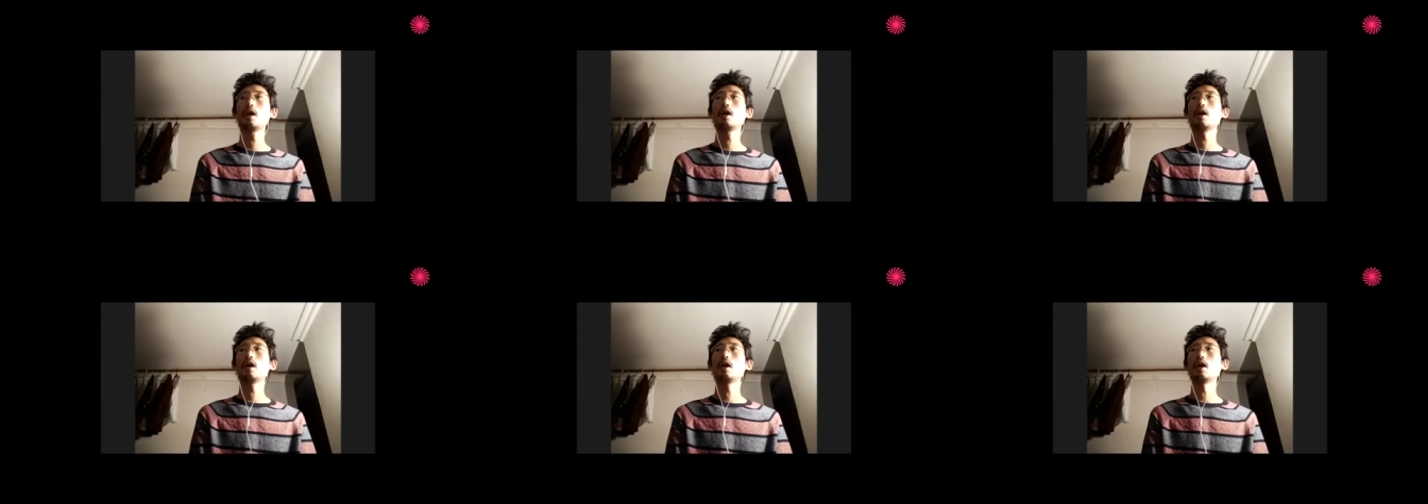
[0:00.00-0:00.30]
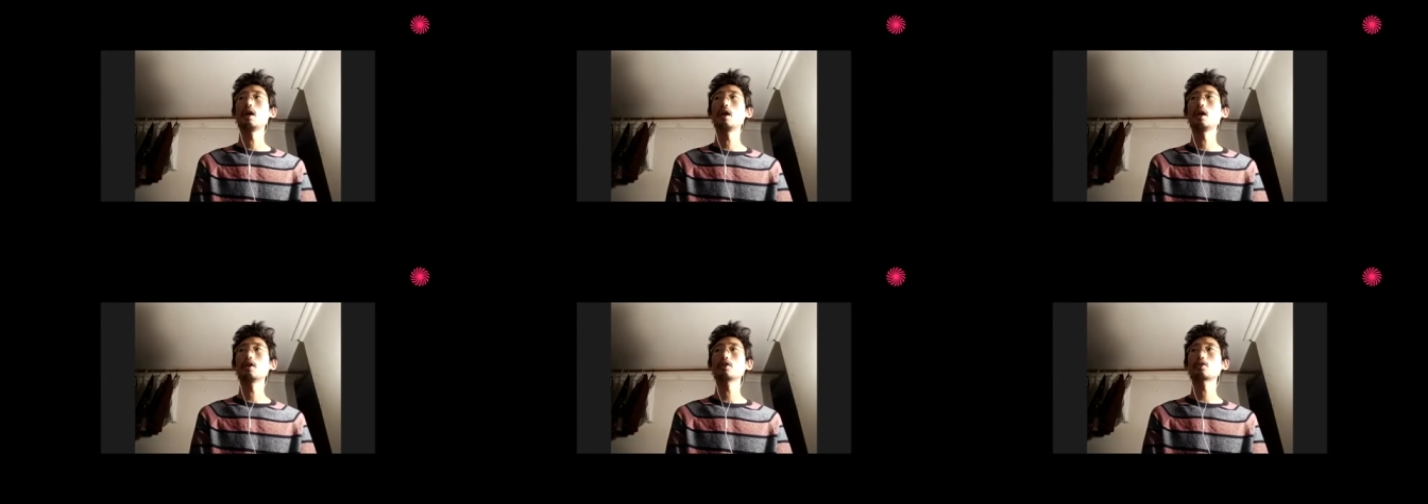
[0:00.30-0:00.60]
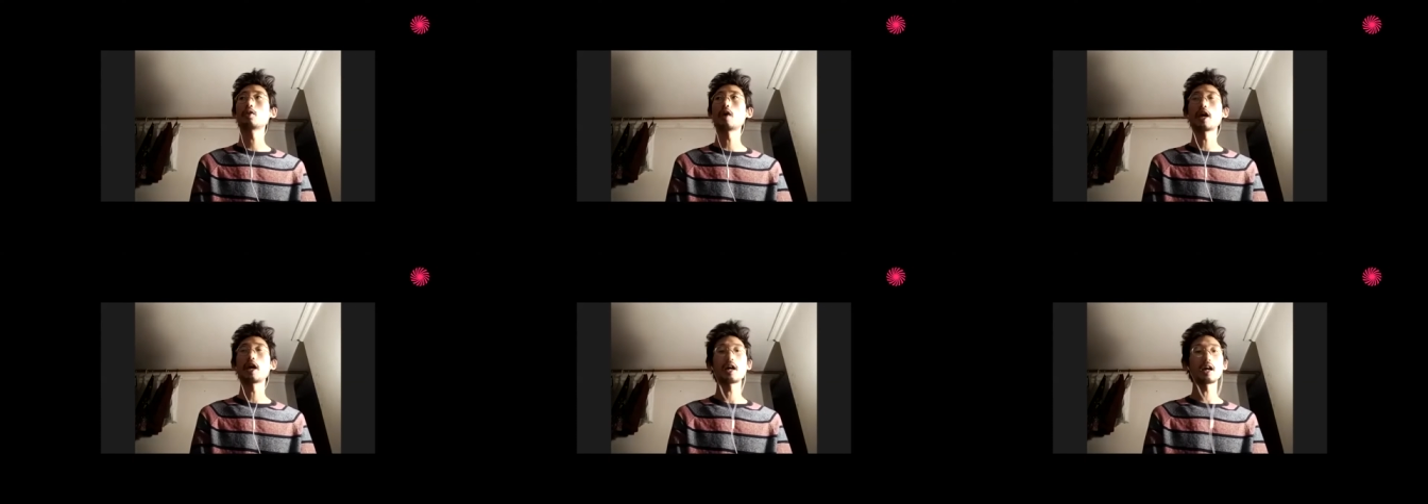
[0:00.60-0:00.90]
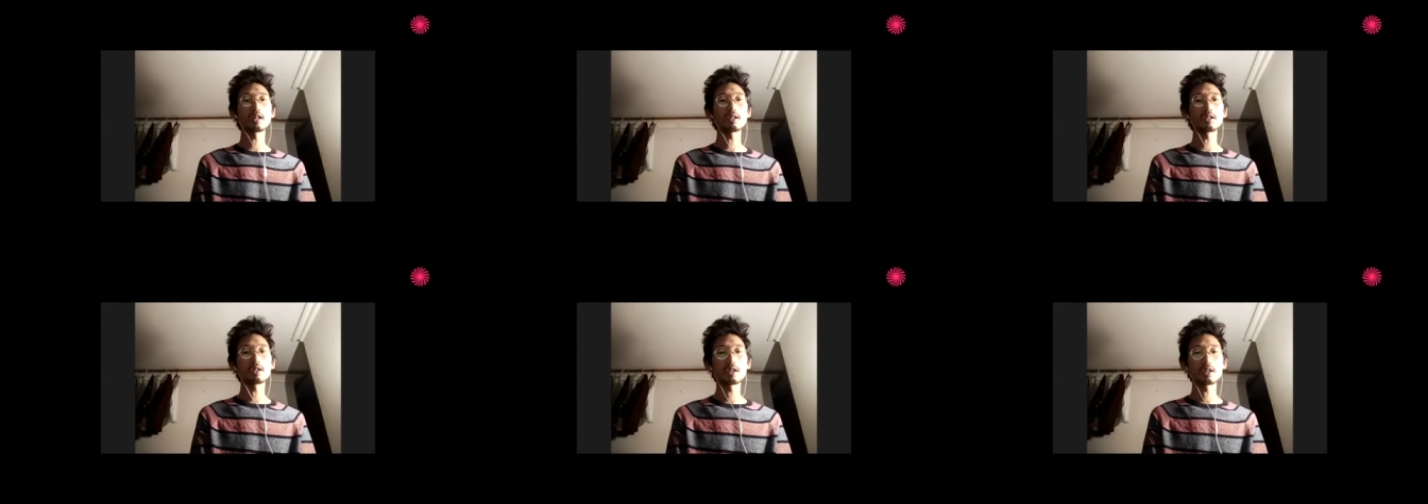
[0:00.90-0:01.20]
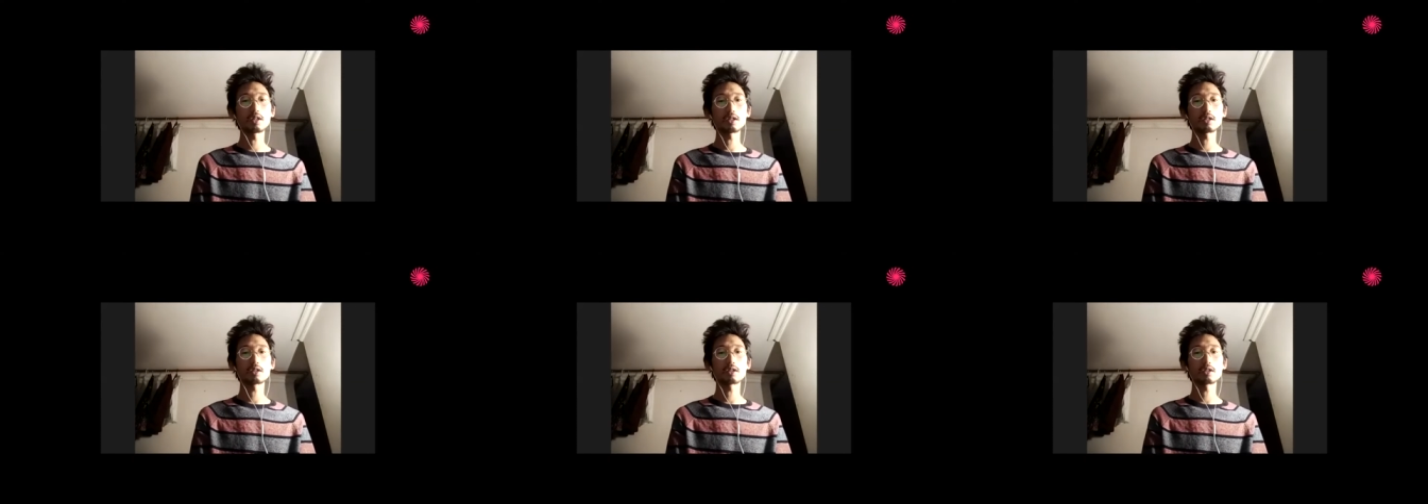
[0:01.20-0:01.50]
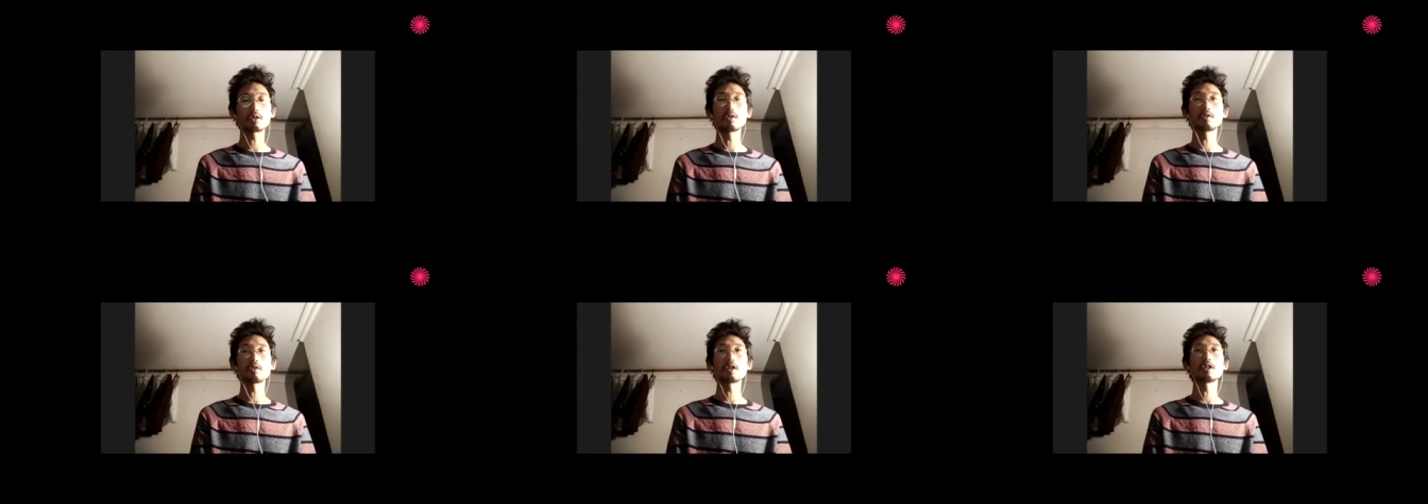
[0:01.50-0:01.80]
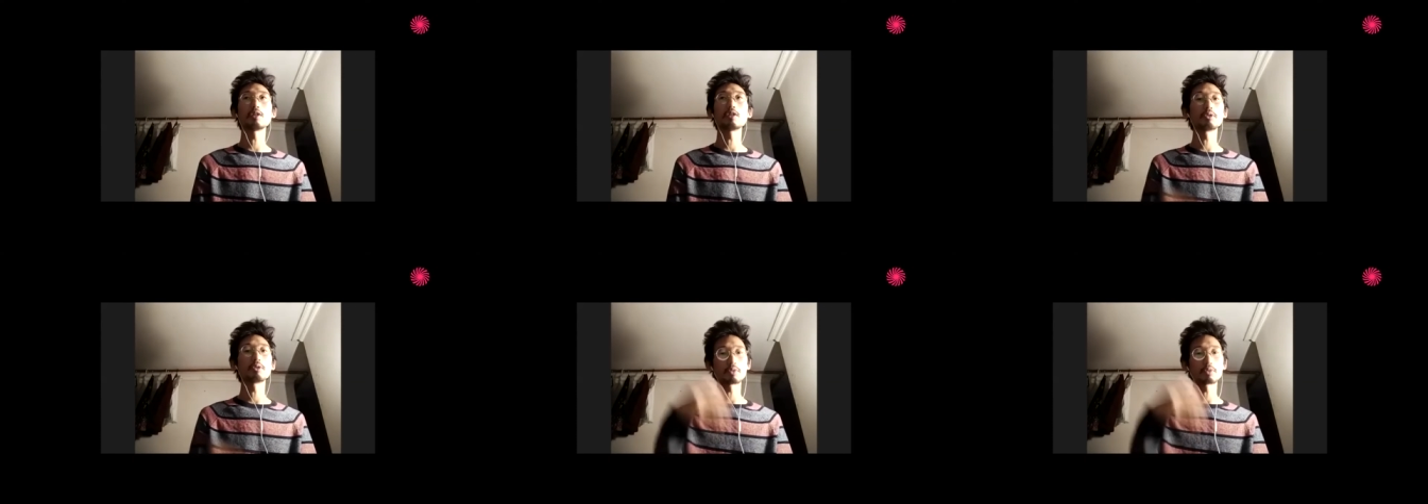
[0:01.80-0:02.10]
Uh, so I had this already
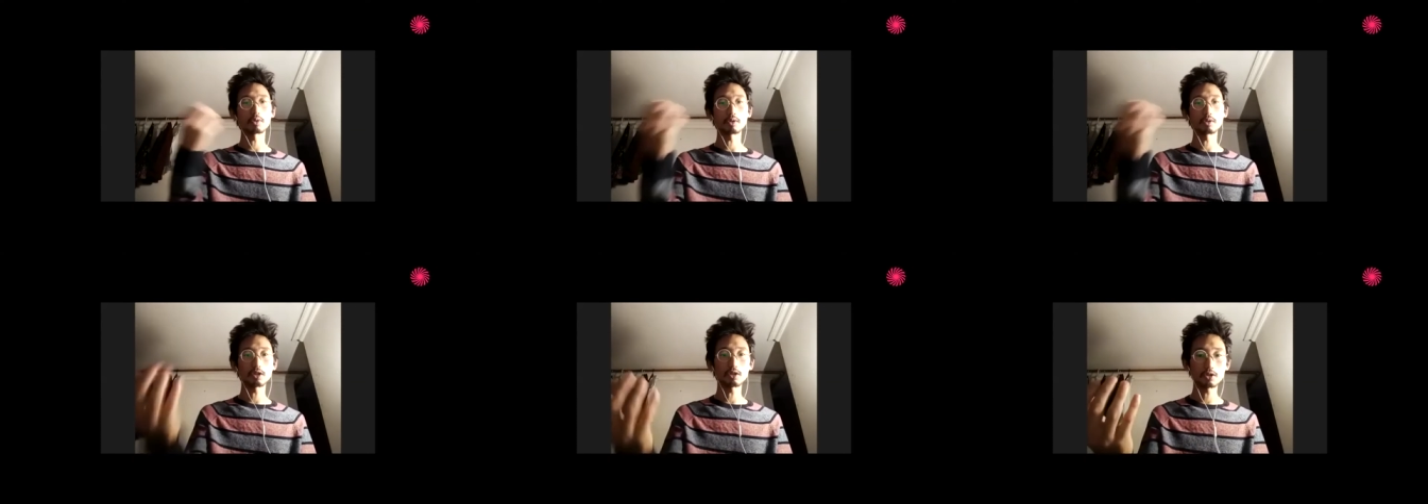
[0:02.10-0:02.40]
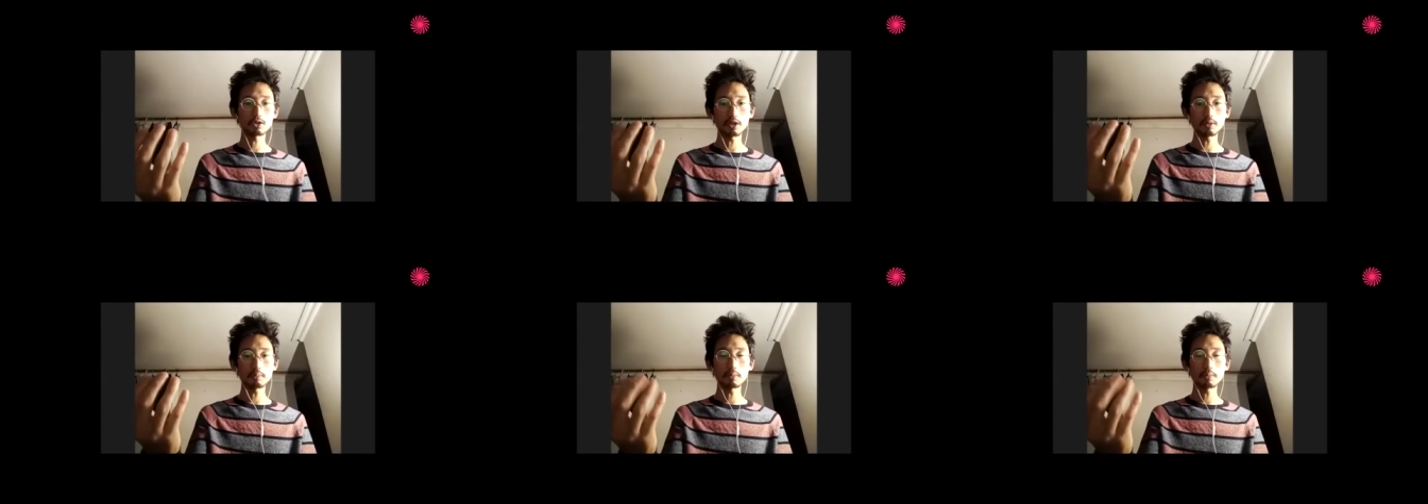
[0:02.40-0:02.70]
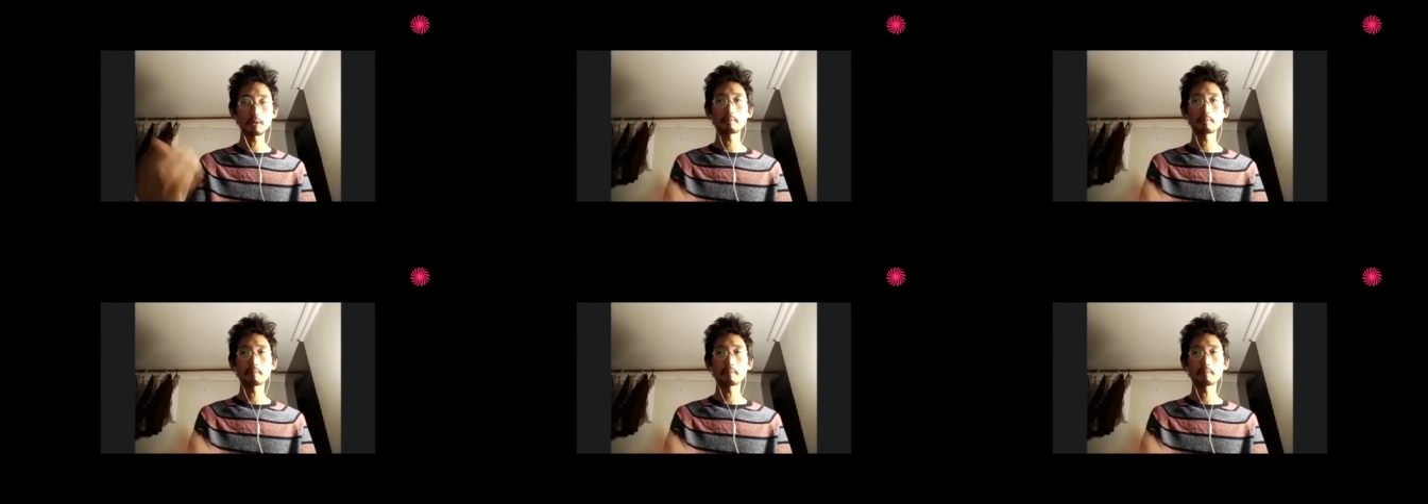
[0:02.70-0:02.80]
before the trip,